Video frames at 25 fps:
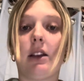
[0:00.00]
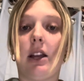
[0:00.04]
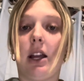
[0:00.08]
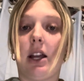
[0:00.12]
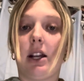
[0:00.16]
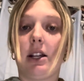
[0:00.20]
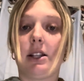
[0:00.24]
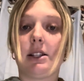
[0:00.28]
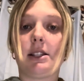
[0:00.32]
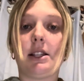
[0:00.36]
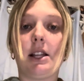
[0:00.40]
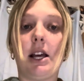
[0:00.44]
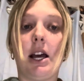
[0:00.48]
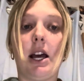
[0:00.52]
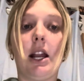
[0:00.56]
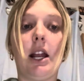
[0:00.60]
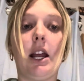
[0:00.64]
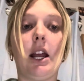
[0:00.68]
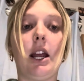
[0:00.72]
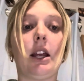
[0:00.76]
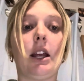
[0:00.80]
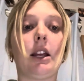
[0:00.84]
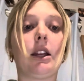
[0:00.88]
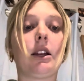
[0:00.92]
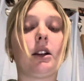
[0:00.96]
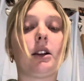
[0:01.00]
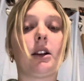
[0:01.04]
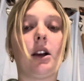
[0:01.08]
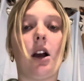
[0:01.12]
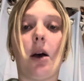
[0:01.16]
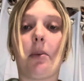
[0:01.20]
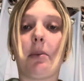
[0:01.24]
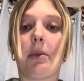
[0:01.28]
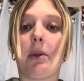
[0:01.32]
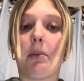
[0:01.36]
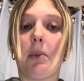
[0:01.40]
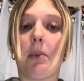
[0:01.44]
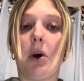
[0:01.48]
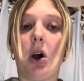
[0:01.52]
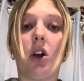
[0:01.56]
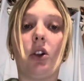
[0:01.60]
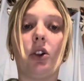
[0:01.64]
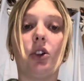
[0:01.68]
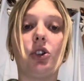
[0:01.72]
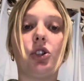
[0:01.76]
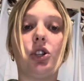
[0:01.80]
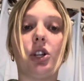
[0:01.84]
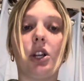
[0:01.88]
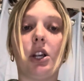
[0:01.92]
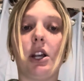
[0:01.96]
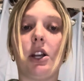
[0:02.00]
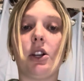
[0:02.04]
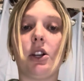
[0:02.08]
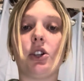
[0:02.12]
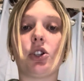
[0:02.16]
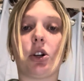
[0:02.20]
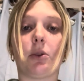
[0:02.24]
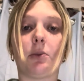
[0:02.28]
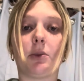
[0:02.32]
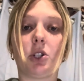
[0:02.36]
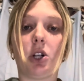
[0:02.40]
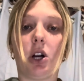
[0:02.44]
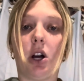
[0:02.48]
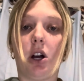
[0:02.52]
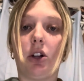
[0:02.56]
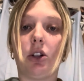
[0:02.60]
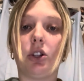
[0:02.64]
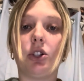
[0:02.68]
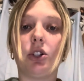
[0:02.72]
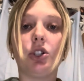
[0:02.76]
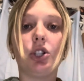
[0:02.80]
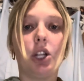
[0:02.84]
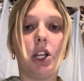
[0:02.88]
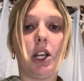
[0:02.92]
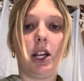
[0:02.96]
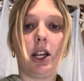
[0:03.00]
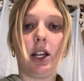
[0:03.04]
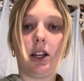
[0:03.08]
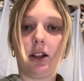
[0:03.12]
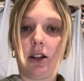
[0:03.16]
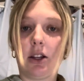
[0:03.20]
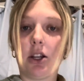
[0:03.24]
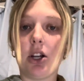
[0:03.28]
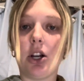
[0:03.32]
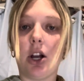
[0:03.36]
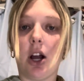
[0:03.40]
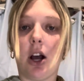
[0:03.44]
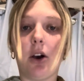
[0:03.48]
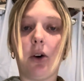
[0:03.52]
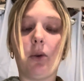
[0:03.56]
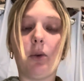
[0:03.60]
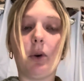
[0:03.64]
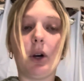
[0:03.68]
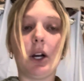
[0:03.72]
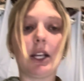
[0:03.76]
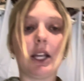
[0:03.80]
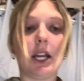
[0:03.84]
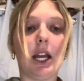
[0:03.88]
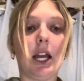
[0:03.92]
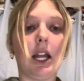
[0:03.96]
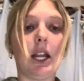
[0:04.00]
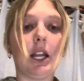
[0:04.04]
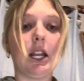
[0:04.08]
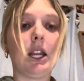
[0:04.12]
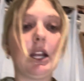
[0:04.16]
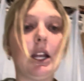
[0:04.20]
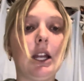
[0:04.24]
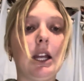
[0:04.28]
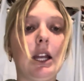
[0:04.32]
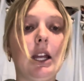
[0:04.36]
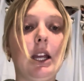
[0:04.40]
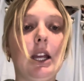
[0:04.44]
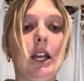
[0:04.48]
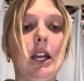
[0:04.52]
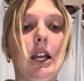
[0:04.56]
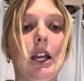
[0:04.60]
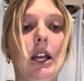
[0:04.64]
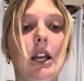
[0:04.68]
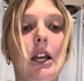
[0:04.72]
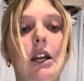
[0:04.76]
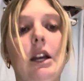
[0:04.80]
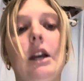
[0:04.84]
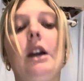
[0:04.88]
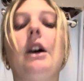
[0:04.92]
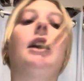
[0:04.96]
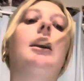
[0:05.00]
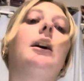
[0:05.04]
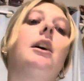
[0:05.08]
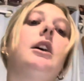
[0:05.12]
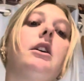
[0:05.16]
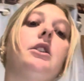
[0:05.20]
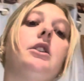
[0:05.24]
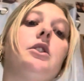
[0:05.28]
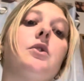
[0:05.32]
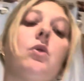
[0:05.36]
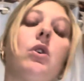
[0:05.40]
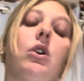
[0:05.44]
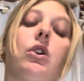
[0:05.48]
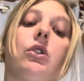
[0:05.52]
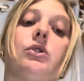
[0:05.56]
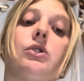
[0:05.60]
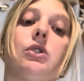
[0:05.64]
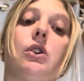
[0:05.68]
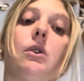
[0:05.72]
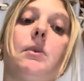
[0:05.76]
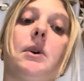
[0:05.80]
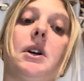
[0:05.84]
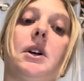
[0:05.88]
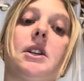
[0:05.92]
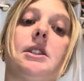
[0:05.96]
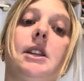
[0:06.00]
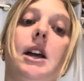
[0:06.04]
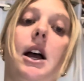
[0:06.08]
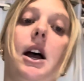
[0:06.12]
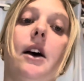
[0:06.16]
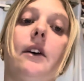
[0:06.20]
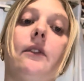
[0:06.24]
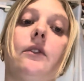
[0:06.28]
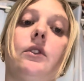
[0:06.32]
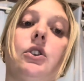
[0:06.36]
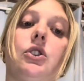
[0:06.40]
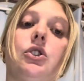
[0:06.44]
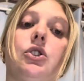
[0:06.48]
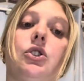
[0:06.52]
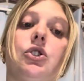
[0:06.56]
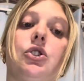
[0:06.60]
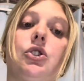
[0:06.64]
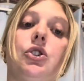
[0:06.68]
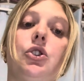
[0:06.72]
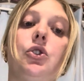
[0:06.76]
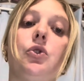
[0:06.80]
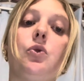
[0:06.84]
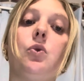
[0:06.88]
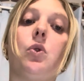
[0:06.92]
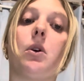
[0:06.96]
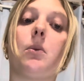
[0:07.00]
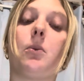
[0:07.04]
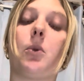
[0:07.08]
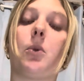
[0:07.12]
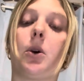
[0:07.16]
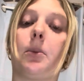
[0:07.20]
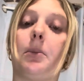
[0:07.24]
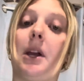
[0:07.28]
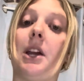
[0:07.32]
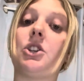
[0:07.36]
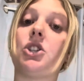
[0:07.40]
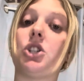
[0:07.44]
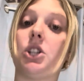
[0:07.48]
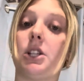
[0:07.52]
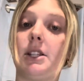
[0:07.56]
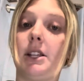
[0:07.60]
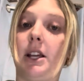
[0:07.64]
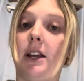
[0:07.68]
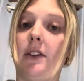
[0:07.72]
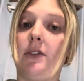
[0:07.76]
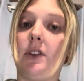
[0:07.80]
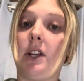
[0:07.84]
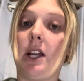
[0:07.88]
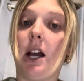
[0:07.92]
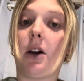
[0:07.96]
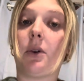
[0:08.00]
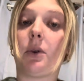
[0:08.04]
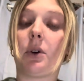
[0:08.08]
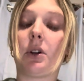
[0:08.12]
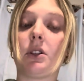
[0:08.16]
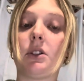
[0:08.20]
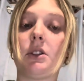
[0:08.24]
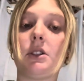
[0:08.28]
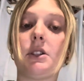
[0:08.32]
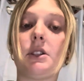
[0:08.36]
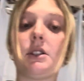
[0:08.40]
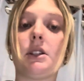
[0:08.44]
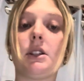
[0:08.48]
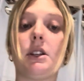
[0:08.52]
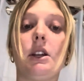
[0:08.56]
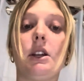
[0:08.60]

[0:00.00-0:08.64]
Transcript: anesthetic, ophthalmology, dermatology, again. You also must have 2 or more patient safety hours.